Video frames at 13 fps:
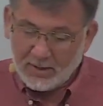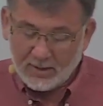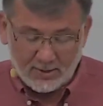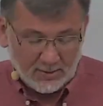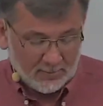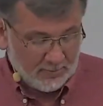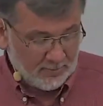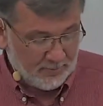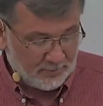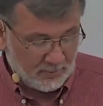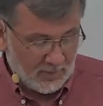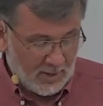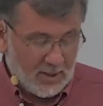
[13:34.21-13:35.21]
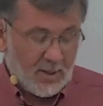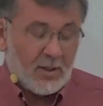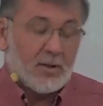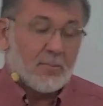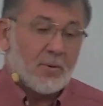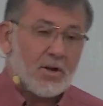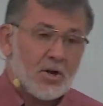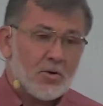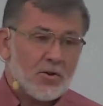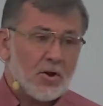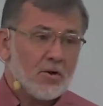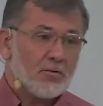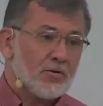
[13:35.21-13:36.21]
Um, but here
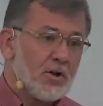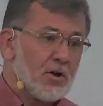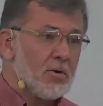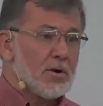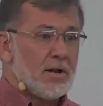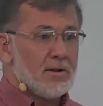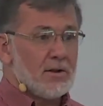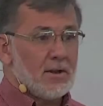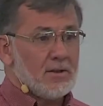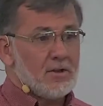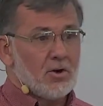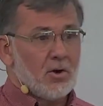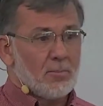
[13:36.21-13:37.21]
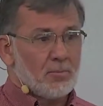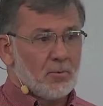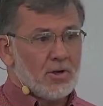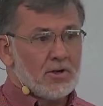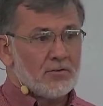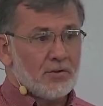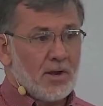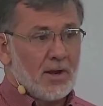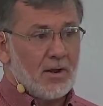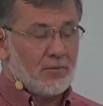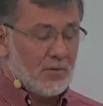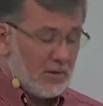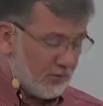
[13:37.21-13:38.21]
there's here it you know it brings
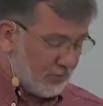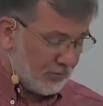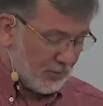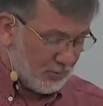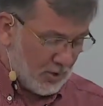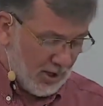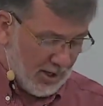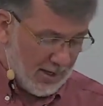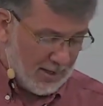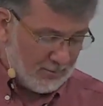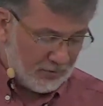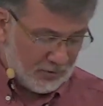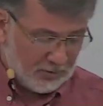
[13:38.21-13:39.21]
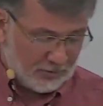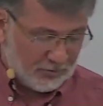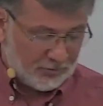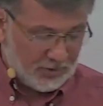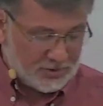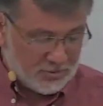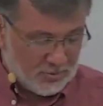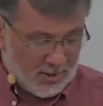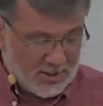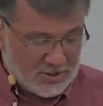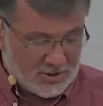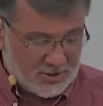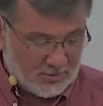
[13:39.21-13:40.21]
out that sometimes there are
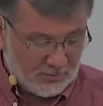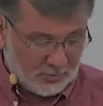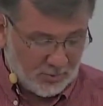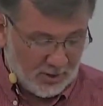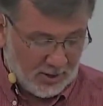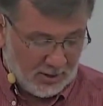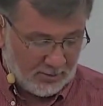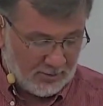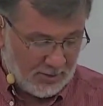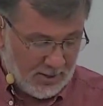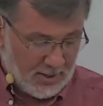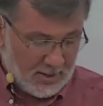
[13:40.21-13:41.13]
situations where